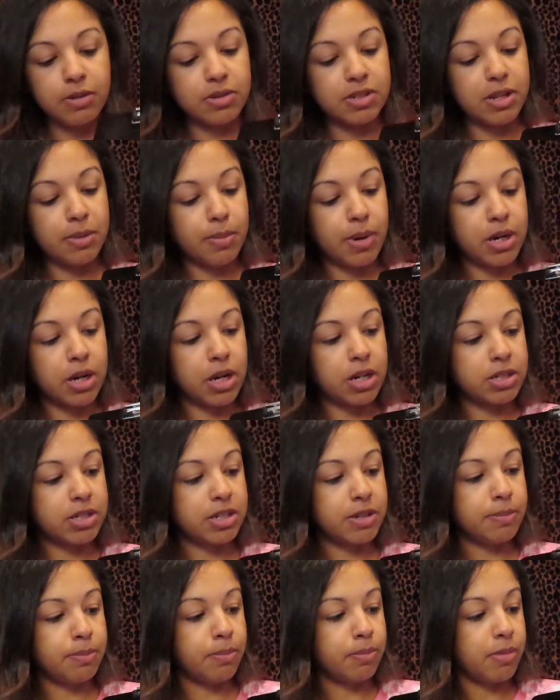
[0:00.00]
was in my
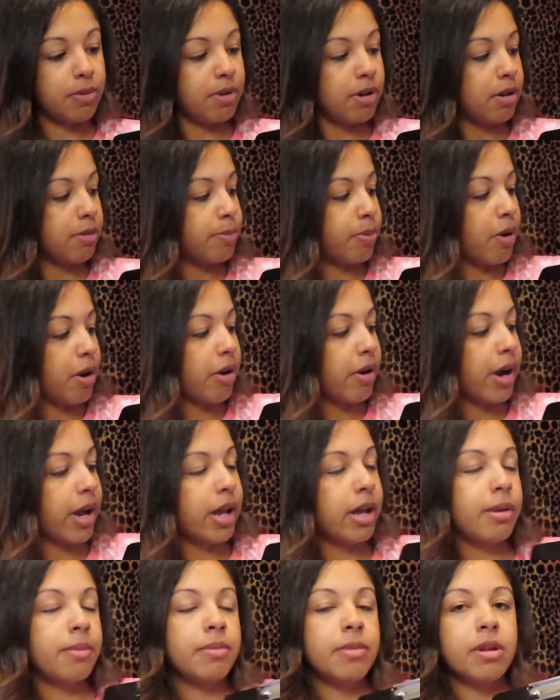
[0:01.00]
nursing
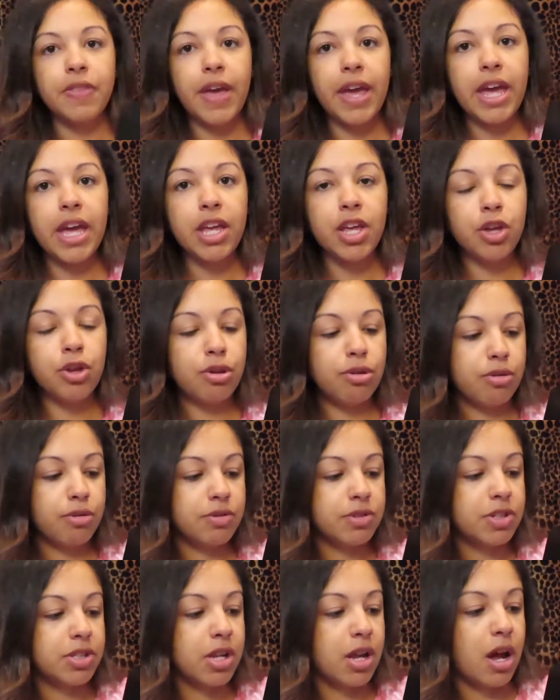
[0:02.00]
program, they
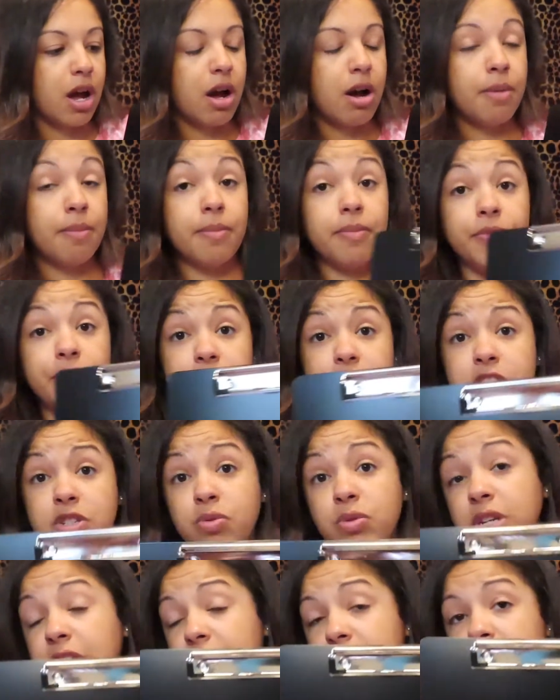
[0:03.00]
used this
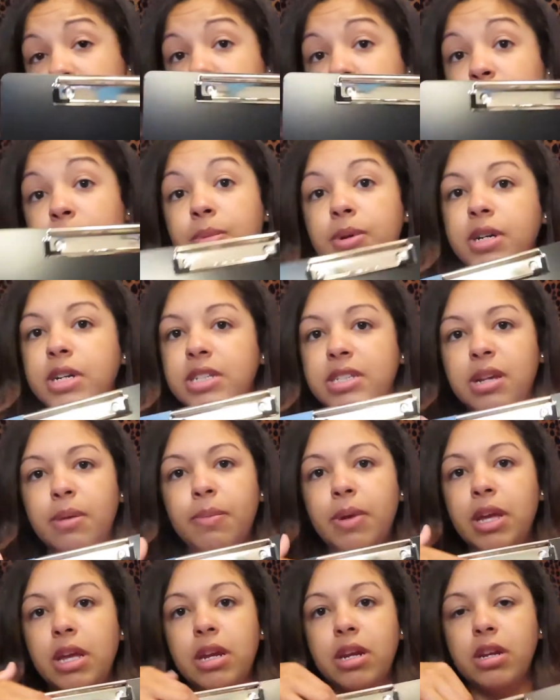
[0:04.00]
one as well, because I
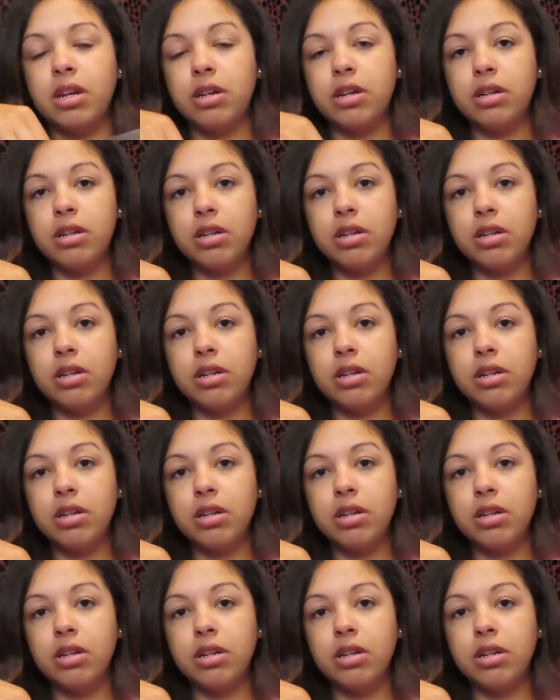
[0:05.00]
mean,